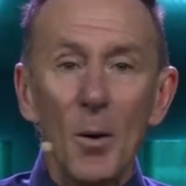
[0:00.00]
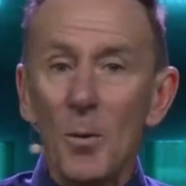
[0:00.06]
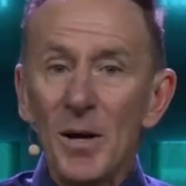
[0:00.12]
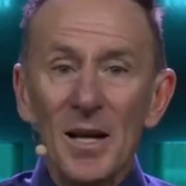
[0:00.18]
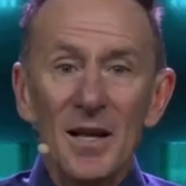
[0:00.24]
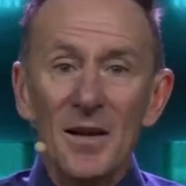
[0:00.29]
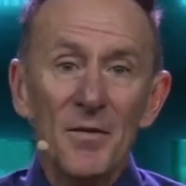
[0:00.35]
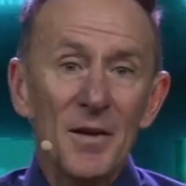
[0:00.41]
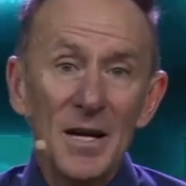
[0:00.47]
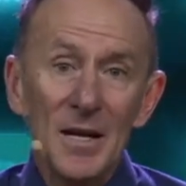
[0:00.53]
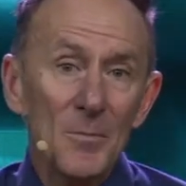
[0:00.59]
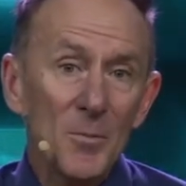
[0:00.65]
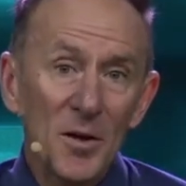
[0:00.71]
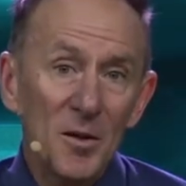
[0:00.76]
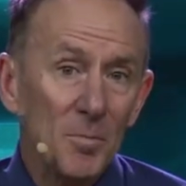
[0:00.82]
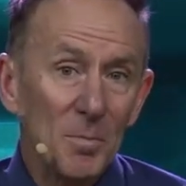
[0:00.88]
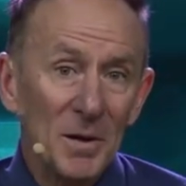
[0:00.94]
We're
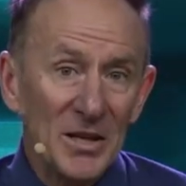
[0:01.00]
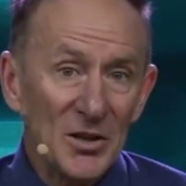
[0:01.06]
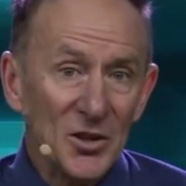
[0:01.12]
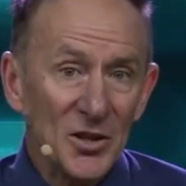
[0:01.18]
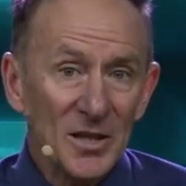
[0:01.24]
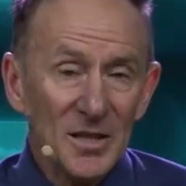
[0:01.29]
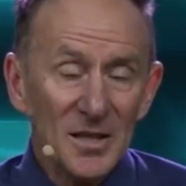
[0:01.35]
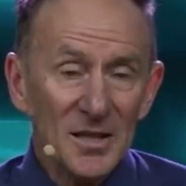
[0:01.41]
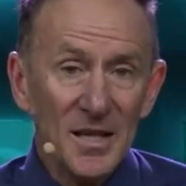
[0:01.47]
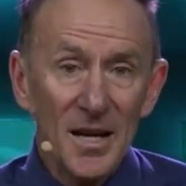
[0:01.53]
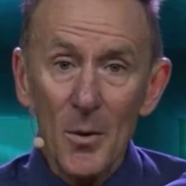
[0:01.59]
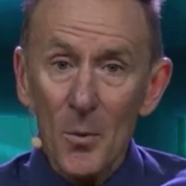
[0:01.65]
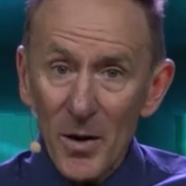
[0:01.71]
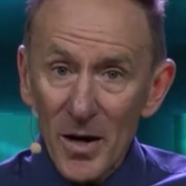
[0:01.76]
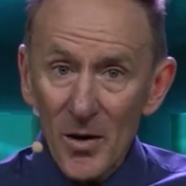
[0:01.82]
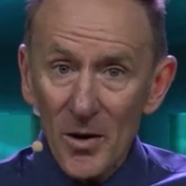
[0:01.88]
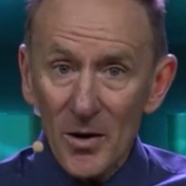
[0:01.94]
living with pictures, and
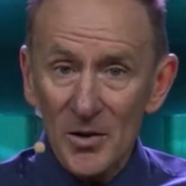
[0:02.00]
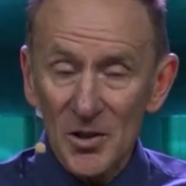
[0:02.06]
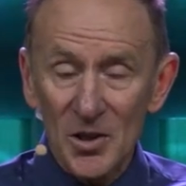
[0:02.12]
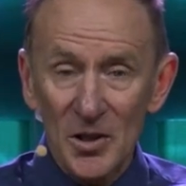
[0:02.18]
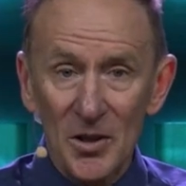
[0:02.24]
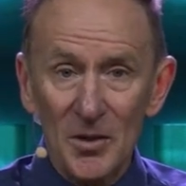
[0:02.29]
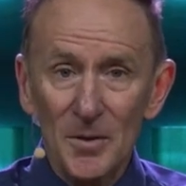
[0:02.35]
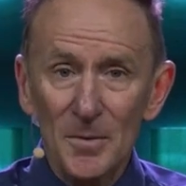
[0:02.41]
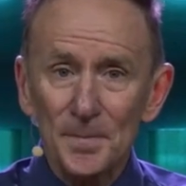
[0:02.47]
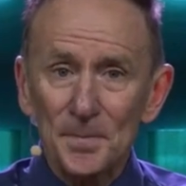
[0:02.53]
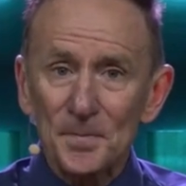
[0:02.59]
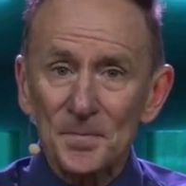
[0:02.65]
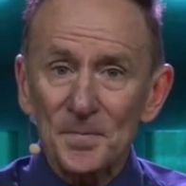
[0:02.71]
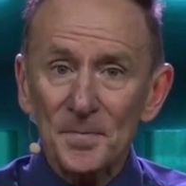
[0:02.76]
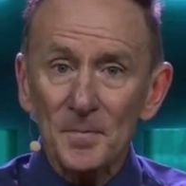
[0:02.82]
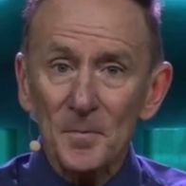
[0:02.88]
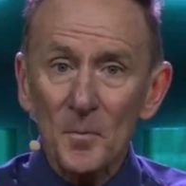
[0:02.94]
I want to ask you
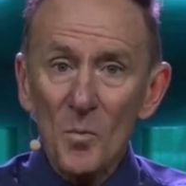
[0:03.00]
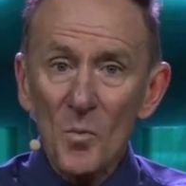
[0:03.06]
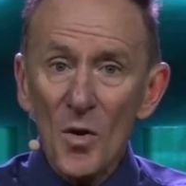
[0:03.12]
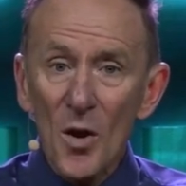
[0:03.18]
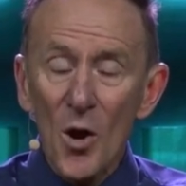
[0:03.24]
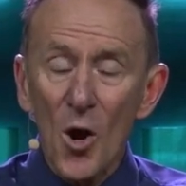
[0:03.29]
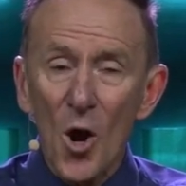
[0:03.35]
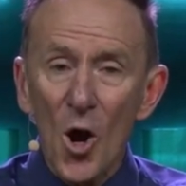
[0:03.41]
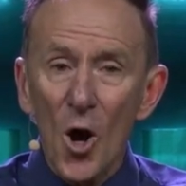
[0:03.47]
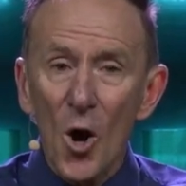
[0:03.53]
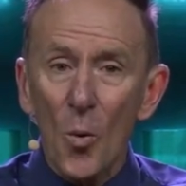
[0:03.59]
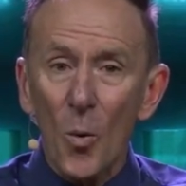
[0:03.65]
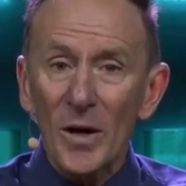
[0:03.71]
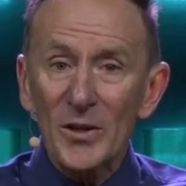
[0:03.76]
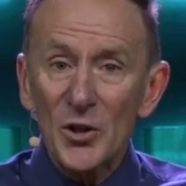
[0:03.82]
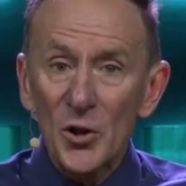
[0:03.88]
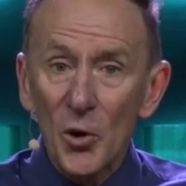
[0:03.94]

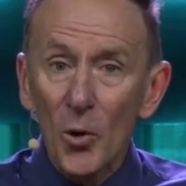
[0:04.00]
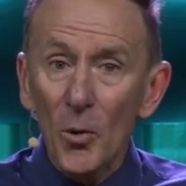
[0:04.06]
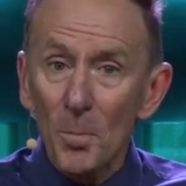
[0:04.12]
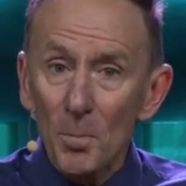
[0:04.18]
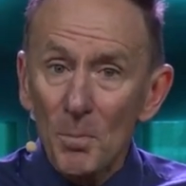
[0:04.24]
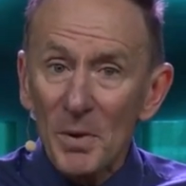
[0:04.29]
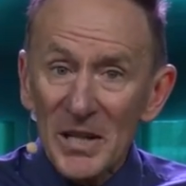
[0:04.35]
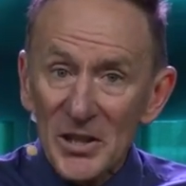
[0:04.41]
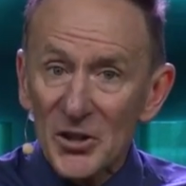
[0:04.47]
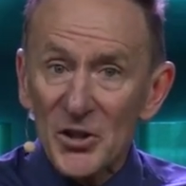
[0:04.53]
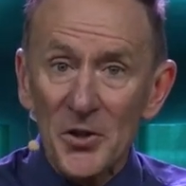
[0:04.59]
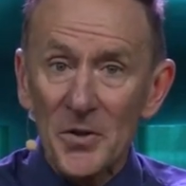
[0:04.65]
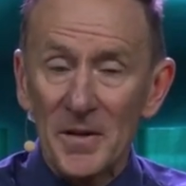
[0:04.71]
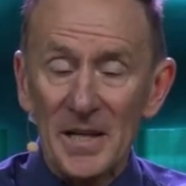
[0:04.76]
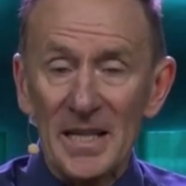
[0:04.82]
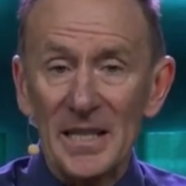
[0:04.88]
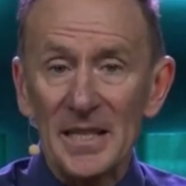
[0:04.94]
what your
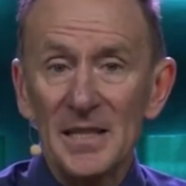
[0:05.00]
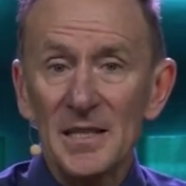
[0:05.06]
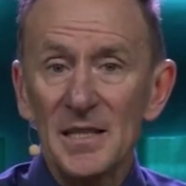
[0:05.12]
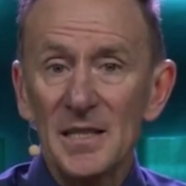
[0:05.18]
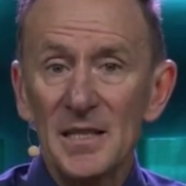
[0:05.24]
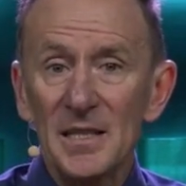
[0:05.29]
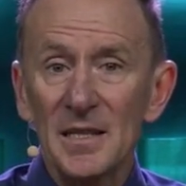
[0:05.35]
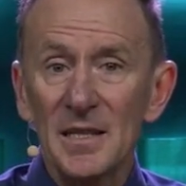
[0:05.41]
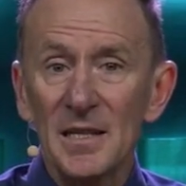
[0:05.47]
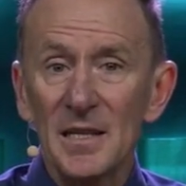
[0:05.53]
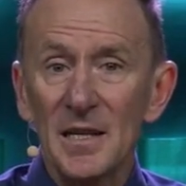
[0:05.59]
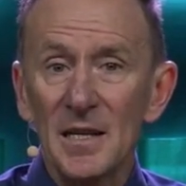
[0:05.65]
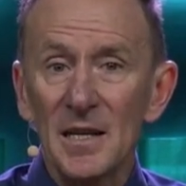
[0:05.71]
picture is